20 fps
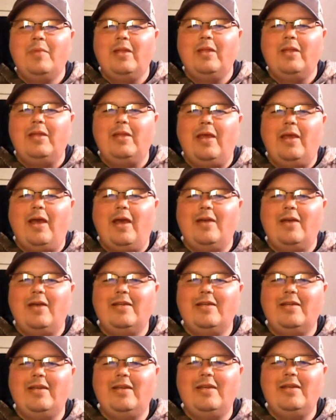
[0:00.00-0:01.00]
yeah,
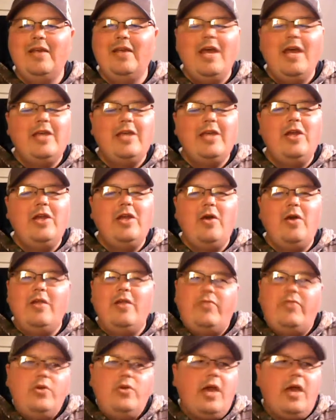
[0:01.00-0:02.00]
and
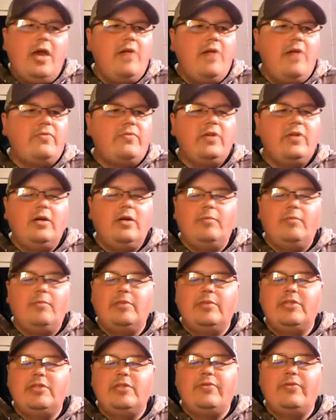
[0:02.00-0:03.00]
if you have
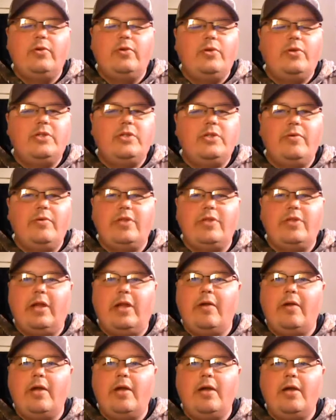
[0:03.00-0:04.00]
difficulty with an
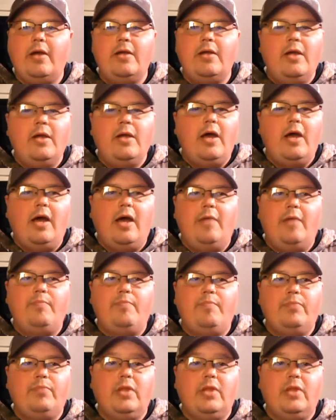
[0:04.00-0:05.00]
area,
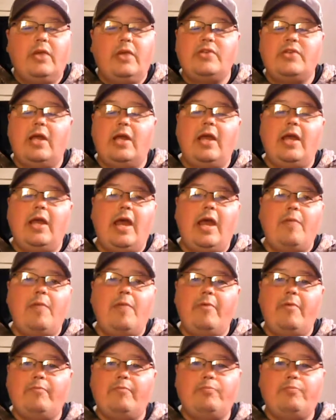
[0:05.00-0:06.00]
like I said, I
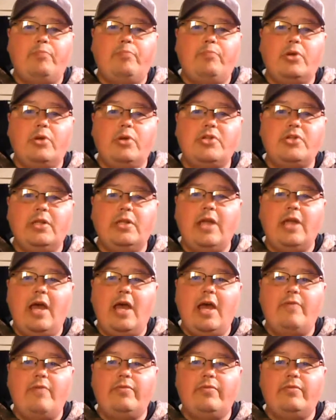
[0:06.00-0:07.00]
haven't personally
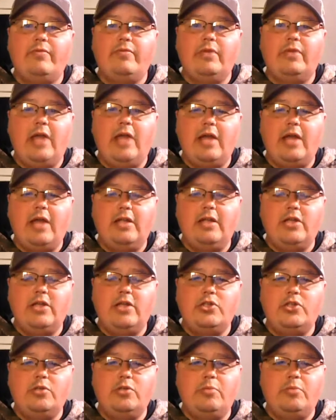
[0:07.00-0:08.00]
have and had an
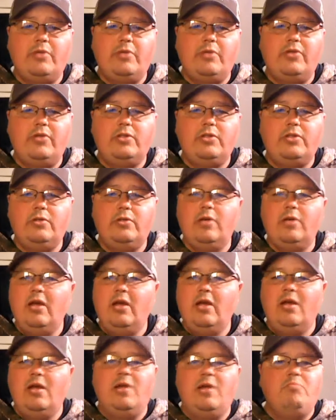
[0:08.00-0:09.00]
issue, but if you do,
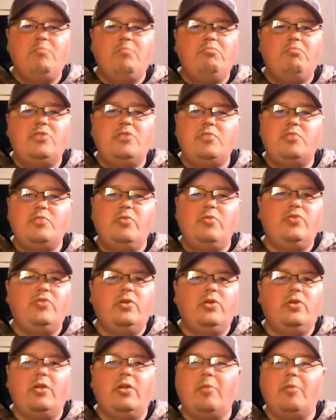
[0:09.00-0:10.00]
just move to
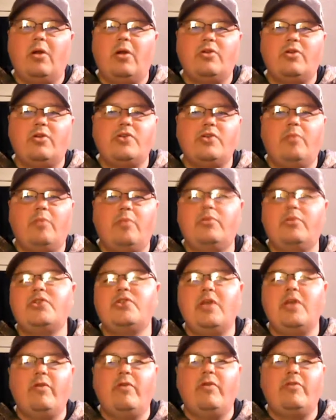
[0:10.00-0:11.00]
another park or something, or
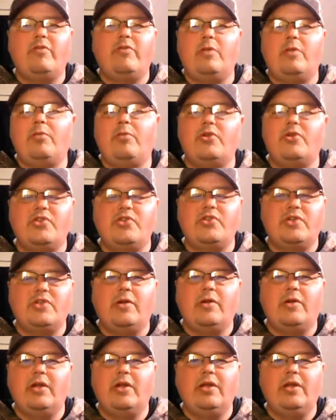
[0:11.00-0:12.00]
stay away from that person's
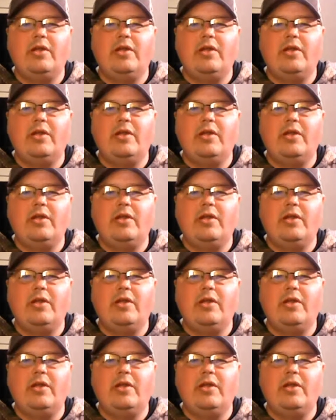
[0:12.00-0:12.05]
area.